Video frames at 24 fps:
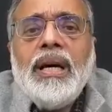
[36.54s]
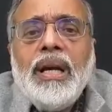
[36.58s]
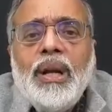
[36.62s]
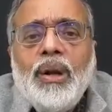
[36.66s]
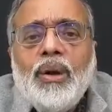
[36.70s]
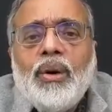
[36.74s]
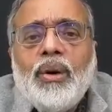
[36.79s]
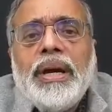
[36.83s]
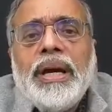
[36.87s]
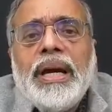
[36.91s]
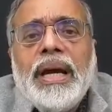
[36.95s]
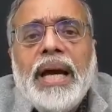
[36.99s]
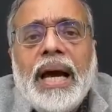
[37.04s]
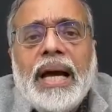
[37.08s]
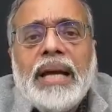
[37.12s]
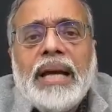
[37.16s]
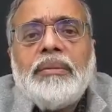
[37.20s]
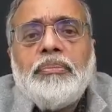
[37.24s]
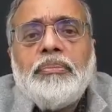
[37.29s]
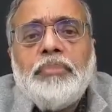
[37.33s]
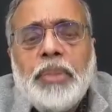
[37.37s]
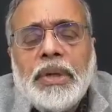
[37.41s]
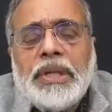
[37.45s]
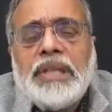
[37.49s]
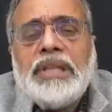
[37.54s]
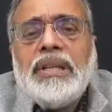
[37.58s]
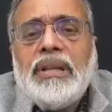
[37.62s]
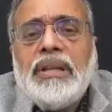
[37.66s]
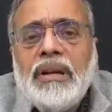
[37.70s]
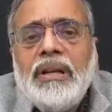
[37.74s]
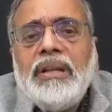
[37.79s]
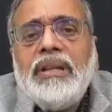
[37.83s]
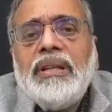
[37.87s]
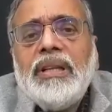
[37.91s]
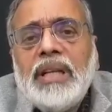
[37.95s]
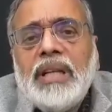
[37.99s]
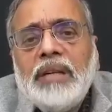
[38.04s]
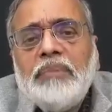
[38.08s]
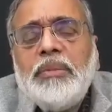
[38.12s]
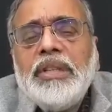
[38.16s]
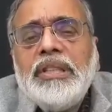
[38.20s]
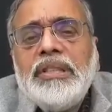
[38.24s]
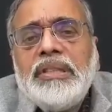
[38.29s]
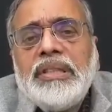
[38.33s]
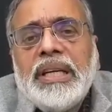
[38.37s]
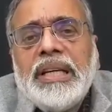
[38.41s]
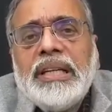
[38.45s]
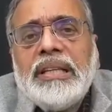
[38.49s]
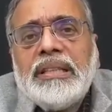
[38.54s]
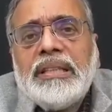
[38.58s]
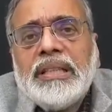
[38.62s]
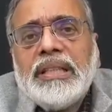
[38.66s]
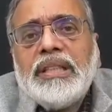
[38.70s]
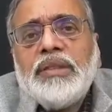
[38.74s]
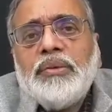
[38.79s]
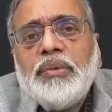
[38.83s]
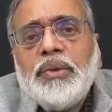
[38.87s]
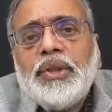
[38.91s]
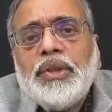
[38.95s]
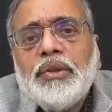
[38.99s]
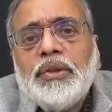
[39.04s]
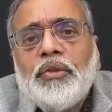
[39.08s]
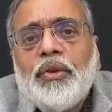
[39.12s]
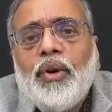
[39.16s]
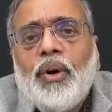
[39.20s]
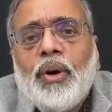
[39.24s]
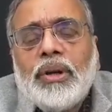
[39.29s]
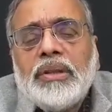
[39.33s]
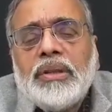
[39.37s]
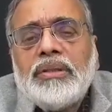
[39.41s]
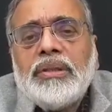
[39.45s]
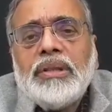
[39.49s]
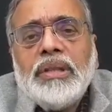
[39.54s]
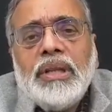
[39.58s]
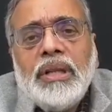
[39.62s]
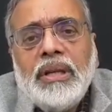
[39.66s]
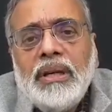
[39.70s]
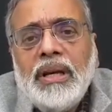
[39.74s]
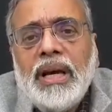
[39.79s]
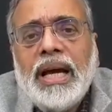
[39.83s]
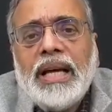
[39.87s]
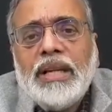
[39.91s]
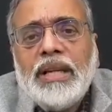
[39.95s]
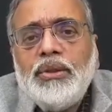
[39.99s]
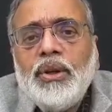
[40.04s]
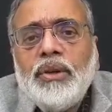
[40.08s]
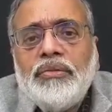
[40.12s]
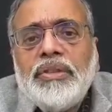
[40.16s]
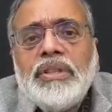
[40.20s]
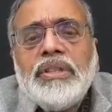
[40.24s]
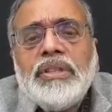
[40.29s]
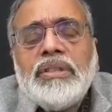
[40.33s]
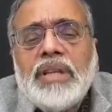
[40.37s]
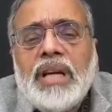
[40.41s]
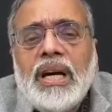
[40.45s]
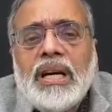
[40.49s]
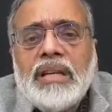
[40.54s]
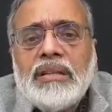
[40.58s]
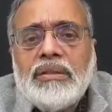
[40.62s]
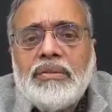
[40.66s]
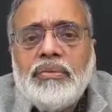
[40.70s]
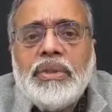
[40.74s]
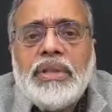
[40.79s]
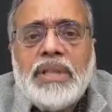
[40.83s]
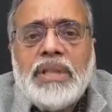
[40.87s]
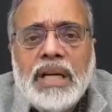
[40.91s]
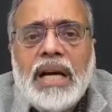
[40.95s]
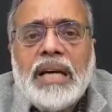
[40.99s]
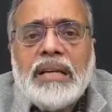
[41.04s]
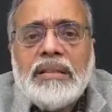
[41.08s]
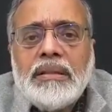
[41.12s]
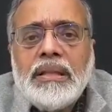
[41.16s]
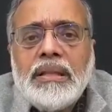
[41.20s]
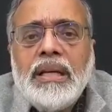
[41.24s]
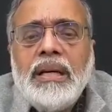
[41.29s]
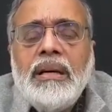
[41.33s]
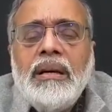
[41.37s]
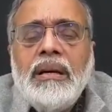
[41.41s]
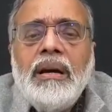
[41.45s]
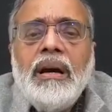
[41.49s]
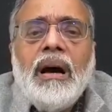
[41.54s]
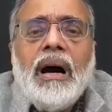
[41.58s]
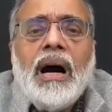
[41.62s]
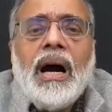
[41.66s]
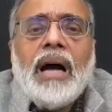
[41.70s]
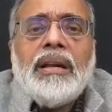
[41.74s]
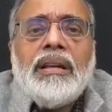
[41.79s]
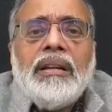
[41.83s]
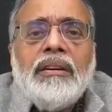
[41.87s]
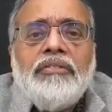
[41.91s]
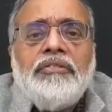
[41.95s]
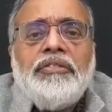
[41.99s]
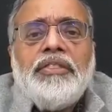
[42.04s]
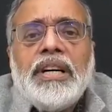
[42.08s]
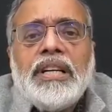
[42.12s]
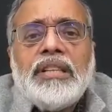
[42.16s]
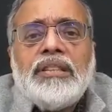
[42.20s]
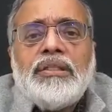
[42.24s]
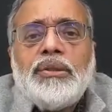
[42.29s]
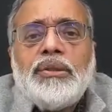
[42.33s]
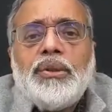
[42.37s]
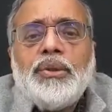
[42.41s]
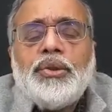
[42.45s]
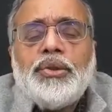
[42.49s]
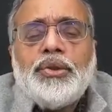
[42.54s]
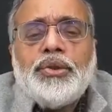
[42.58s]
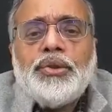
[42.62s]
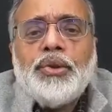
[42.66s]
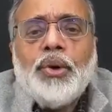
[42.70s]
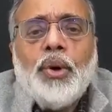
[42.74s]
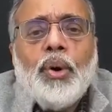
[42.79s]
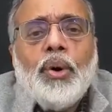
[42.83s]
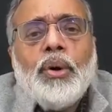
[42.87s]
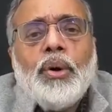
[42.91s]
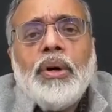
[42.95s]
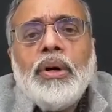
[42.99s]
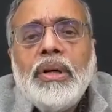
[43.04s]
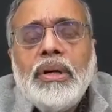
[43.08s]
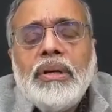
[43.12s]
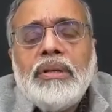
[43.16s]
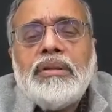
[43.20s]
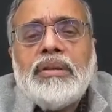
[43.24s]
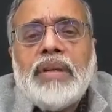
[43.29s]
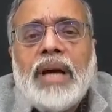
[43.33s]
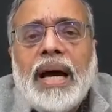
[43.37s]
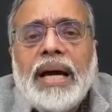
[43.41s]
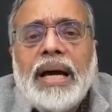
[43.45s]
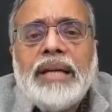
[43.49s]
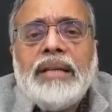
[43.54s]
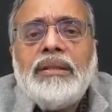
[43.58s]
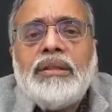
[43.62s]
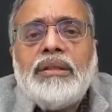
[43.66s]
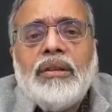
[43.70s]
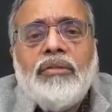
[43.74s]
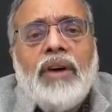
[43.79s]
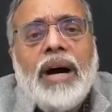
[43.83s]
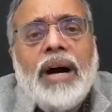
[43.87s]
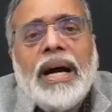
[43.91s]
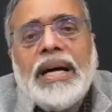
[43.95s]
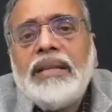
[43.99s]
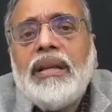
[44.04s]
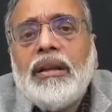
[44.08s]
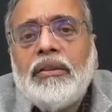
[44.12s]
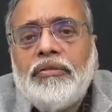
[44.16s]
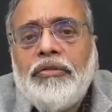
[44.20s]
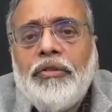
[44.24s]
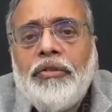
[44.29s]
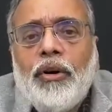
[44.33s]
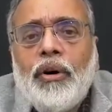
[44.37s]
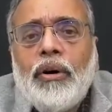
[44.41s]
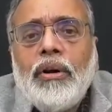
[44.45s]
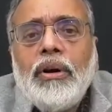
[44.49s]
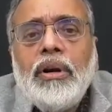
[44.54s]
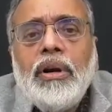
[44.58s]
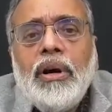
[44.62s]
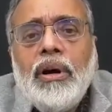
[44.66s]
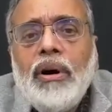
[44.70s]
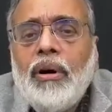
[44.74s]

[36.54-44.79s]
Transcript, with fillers: looking at particularly the urban centers, which of course, as you have discussed with us, are the first to show signs of either fall